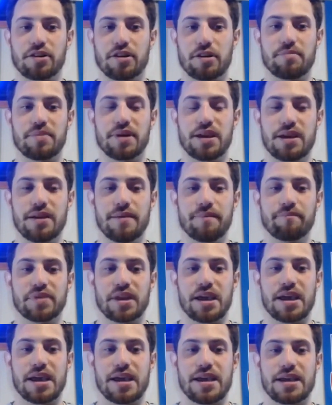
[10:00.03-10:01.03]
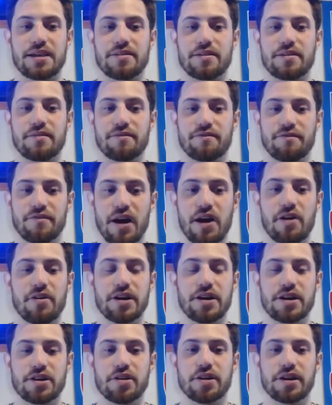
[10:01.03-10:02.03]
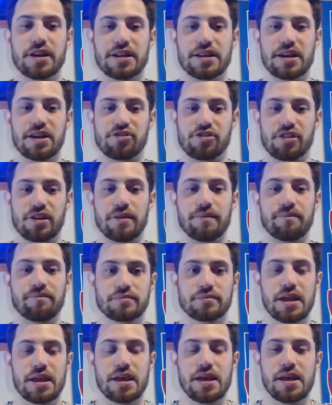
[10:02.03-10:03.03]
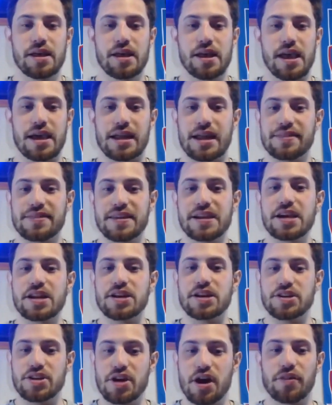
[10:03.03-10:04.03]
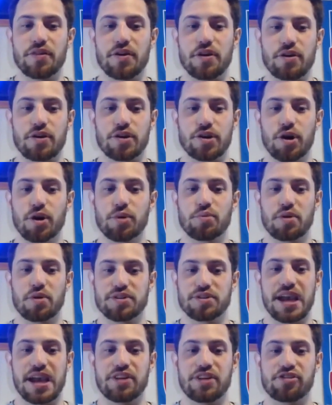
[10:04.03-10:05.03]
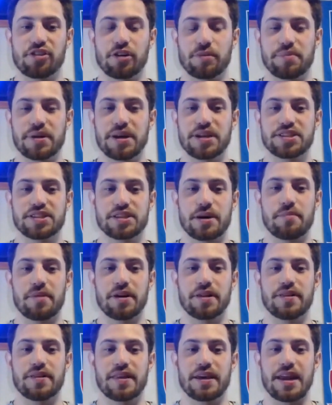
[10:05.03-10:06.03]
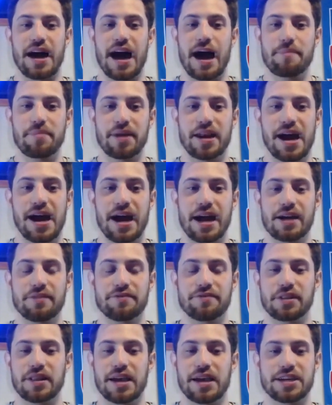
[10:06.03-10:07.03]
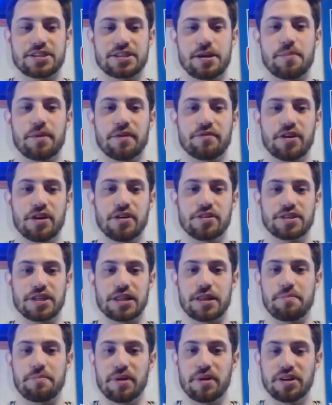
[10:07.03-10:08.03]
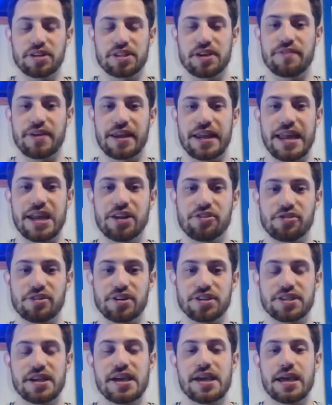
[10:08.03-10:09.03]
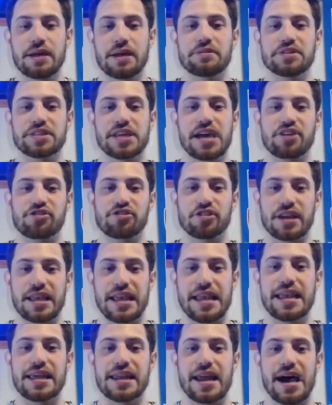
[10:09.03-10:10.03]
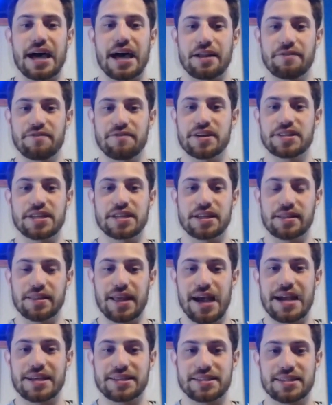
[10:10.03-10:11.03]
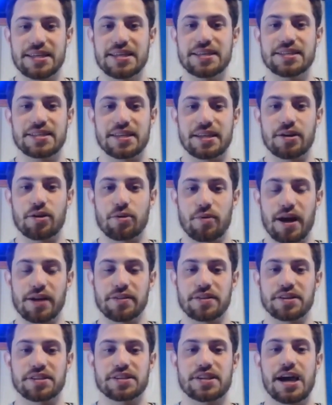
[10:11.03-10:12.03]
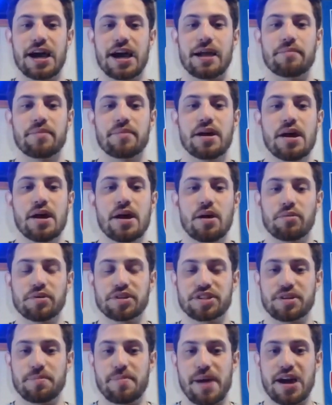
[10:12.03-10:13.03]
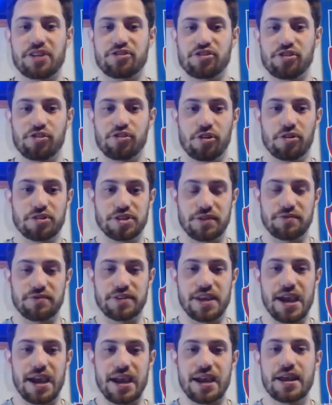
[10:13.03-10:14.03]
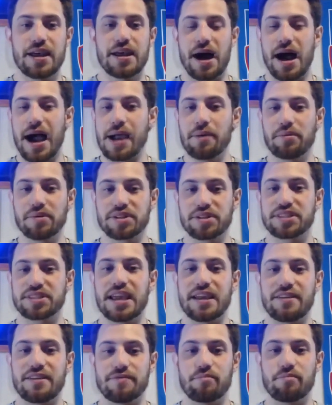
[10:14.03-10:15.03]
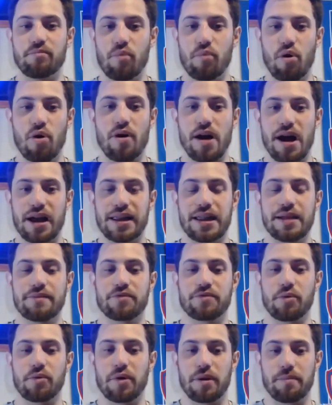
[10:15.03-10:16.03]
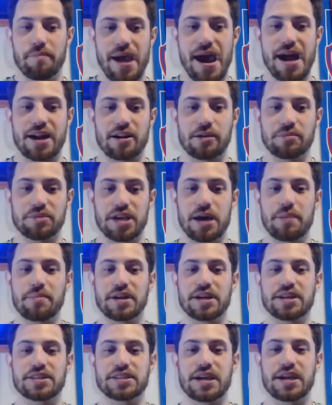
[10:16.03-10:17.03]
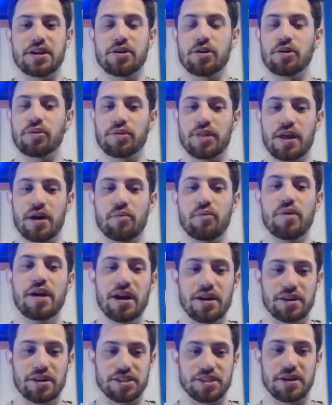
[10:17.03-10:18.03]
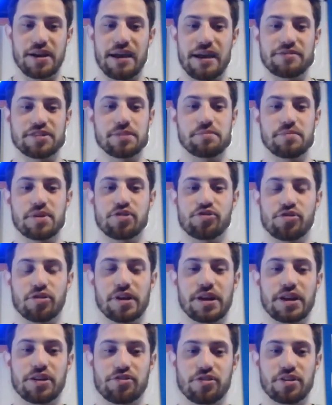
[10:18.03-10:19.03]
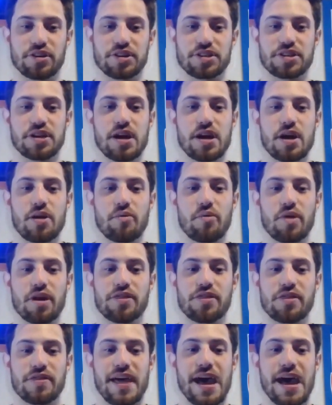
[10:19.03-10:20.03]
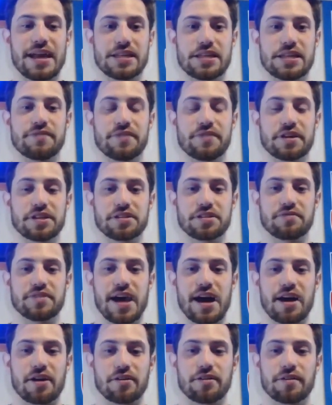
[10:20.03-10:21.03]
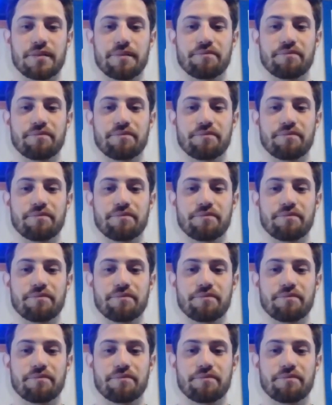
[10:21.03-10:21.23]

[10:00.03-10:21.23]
could be a very good addition. And I think another good rotational piece, someone that I've been high on for the last couple of years and the Bills have had interest, he was actually in on a visit last season around this time, was Sebastian Joseph Day. I will save more on him for when Pat comes on because I know that we also have some mutual interest with that defensive tackle.